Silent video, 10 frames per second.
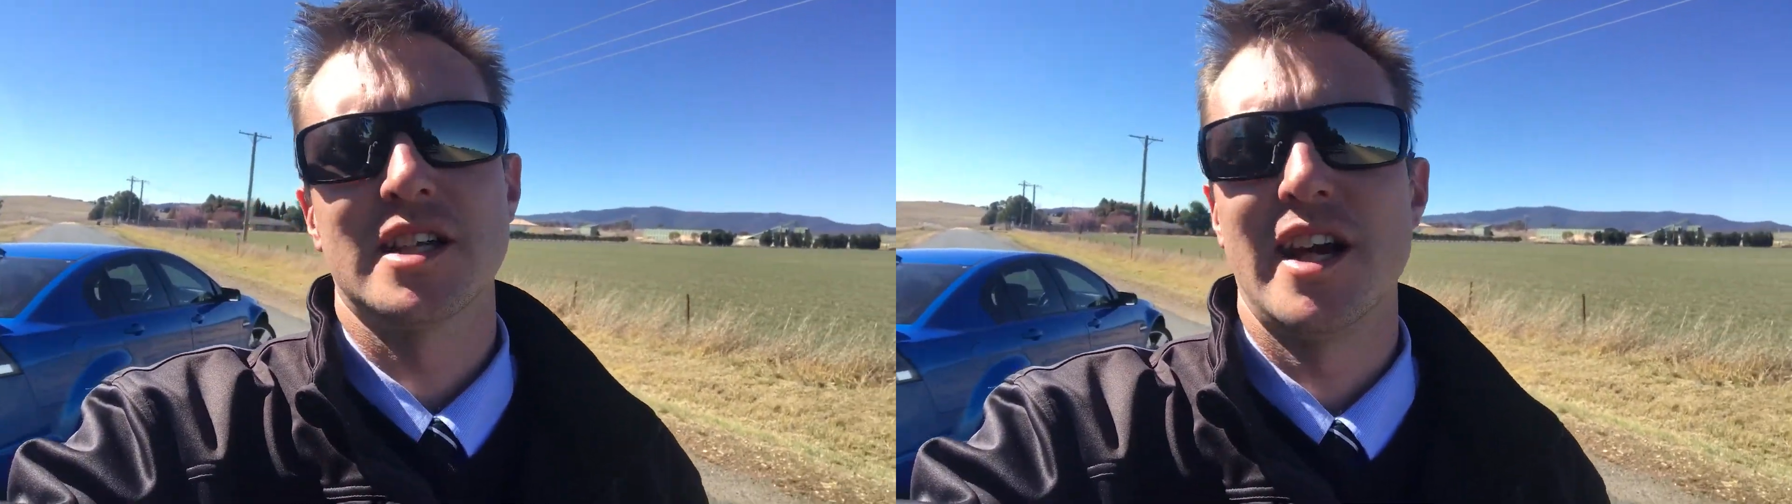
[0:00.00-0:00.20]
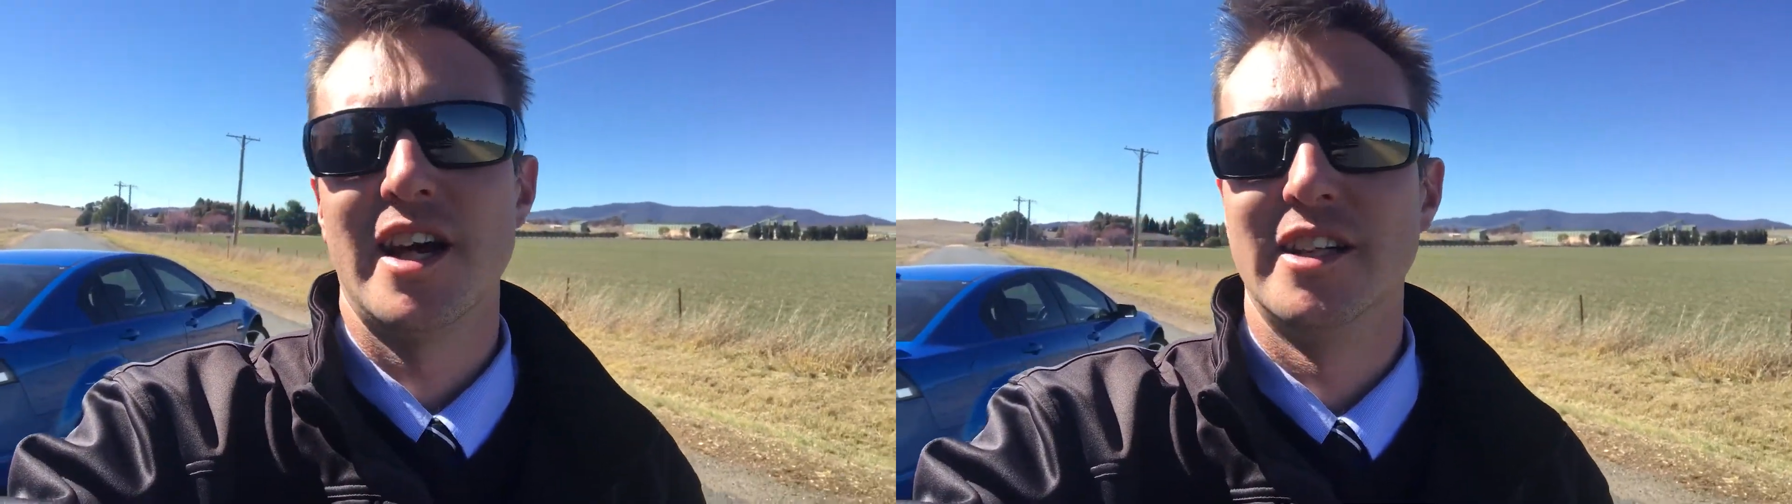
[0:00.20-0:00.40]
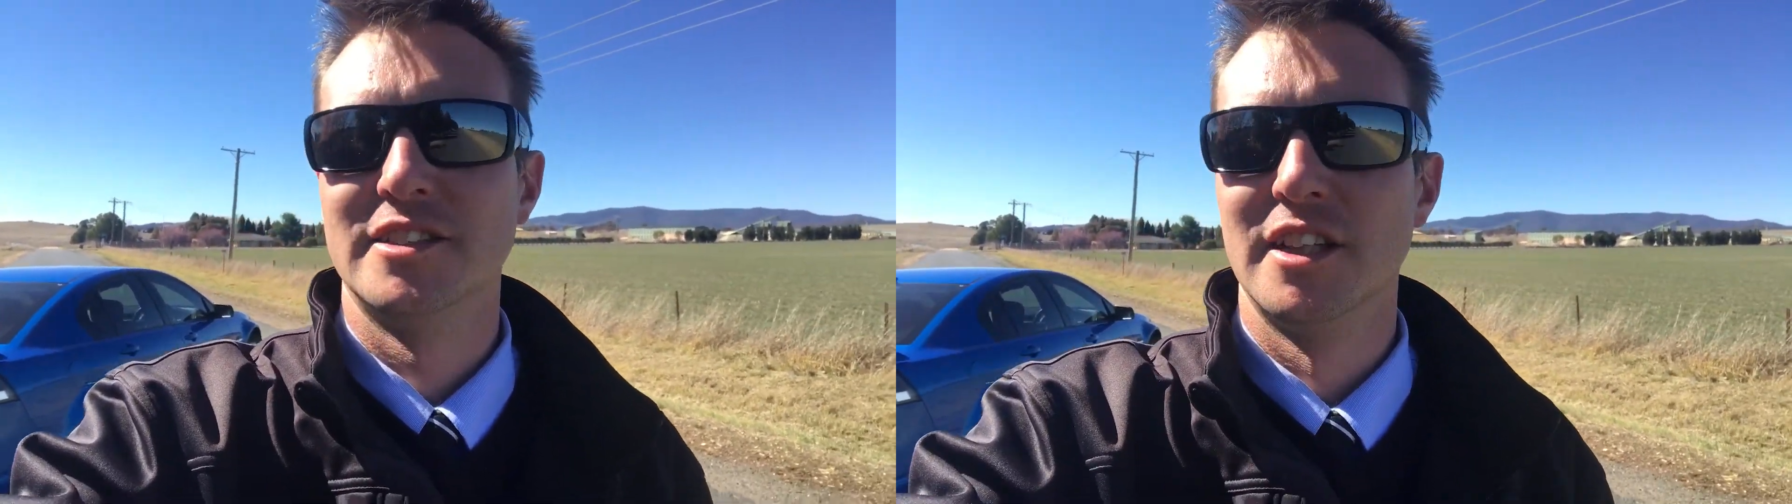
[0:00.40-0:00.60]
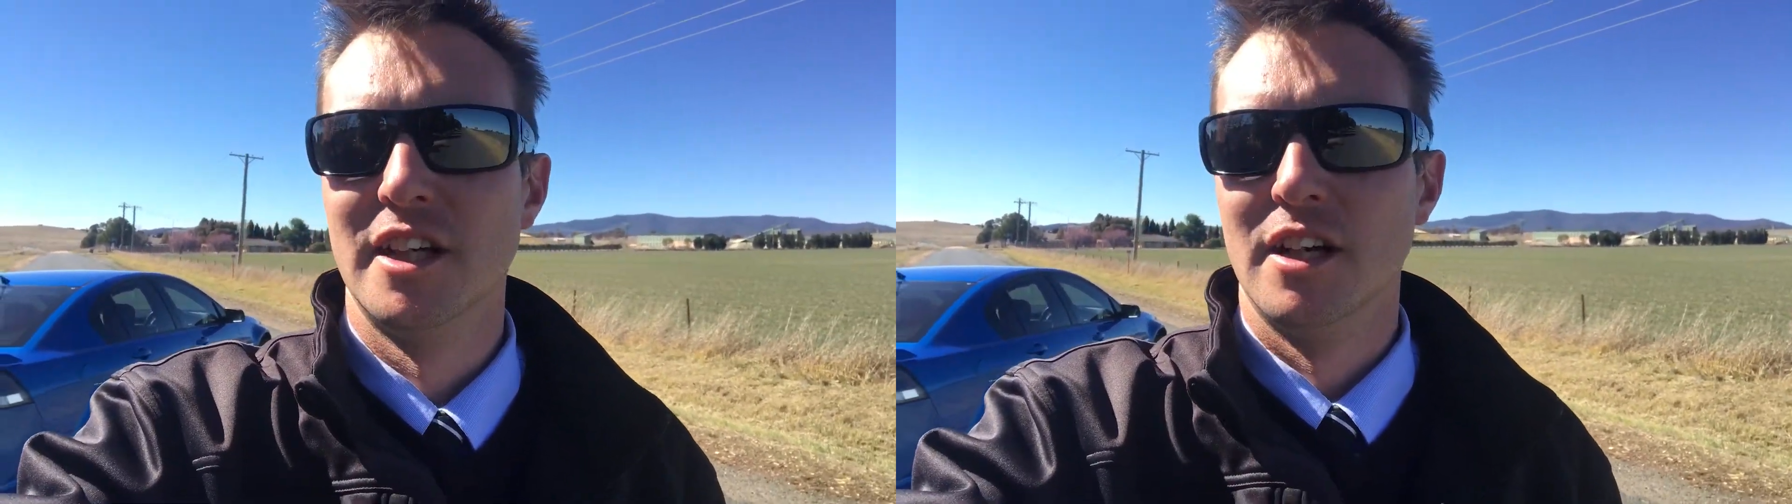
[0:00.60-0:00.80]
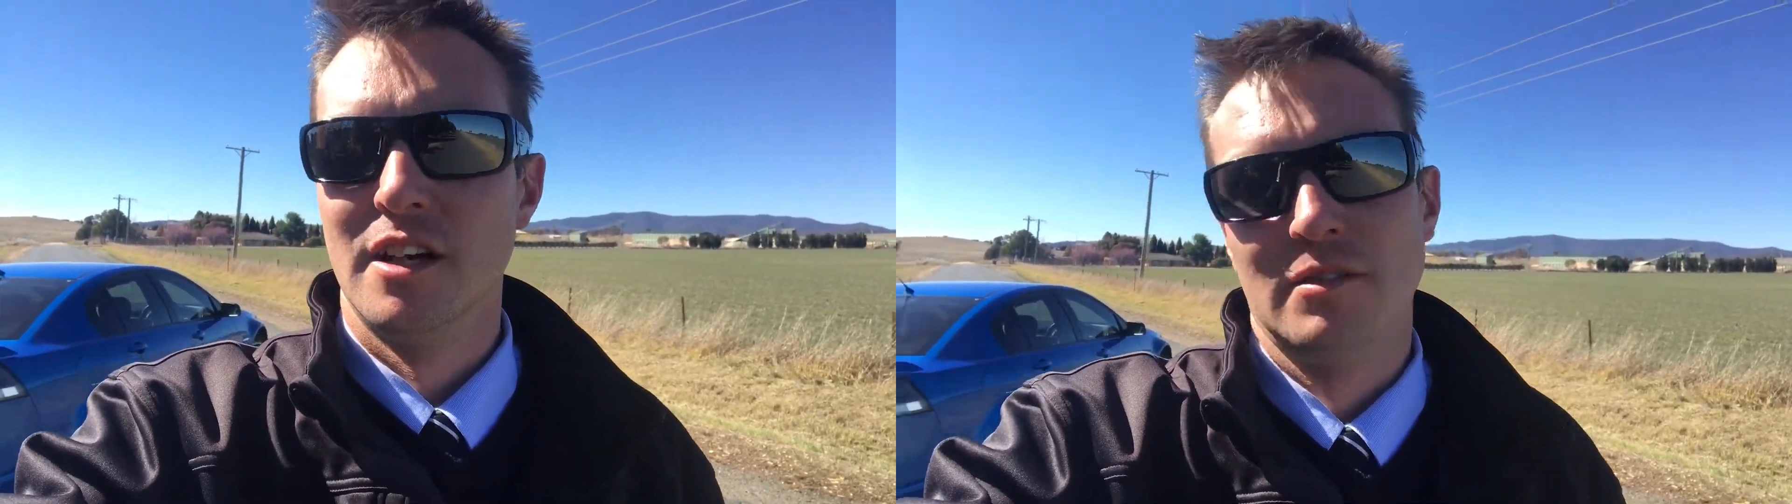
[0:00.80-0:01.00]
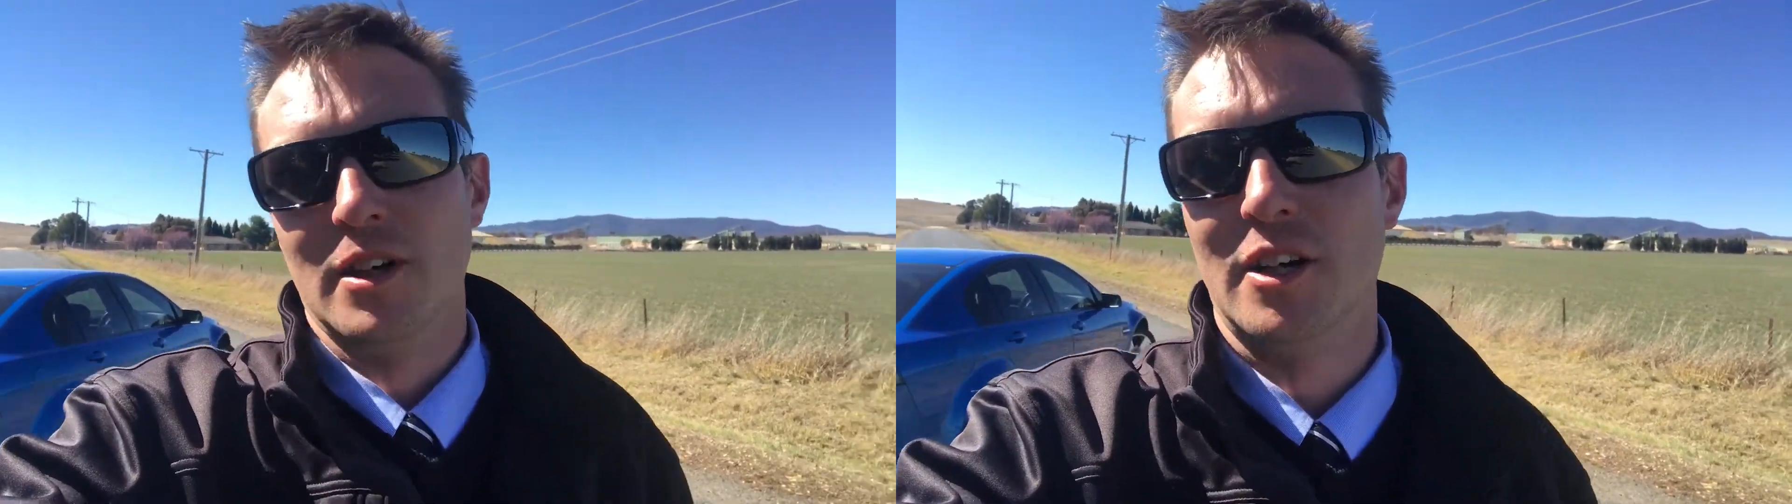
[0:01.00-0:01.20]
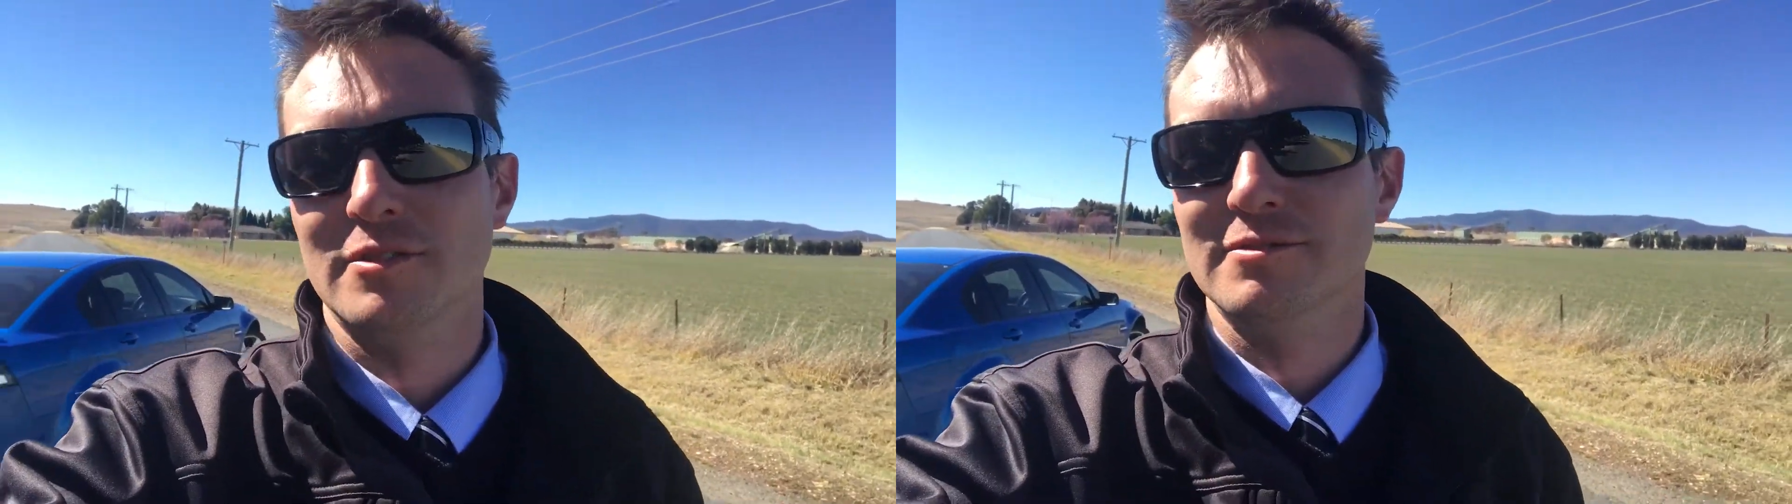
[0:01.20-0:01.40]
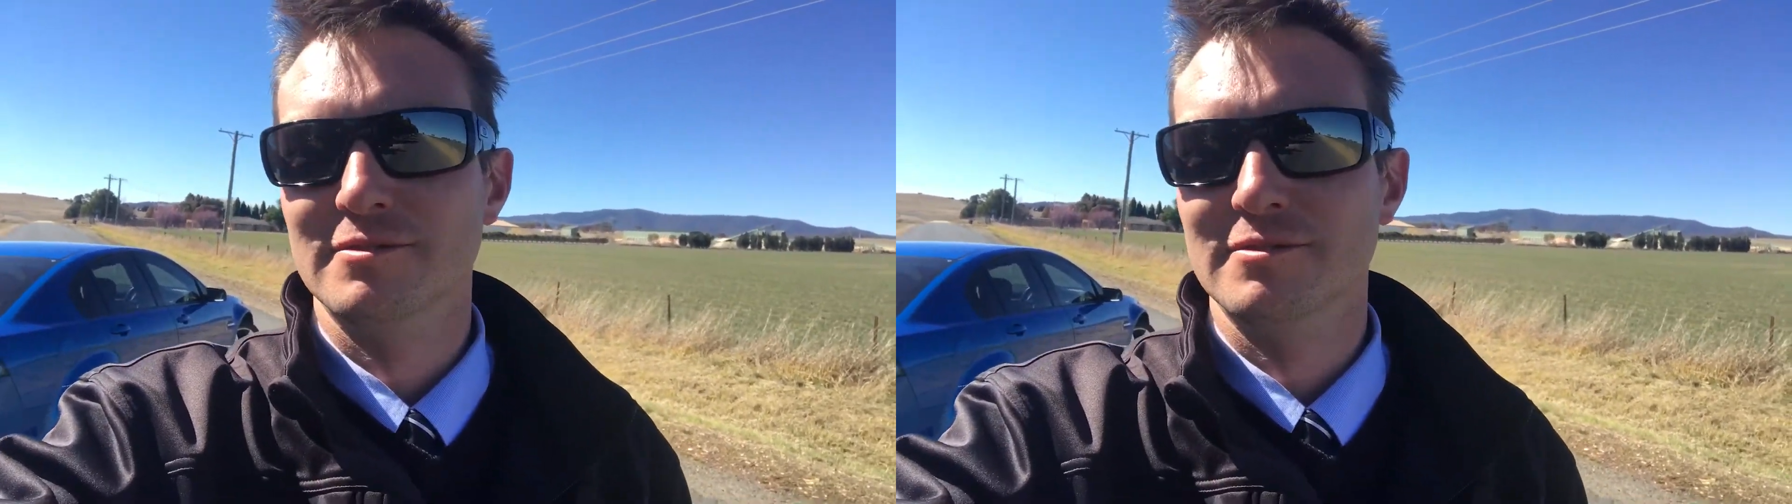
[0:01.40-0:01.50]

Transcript: and, well,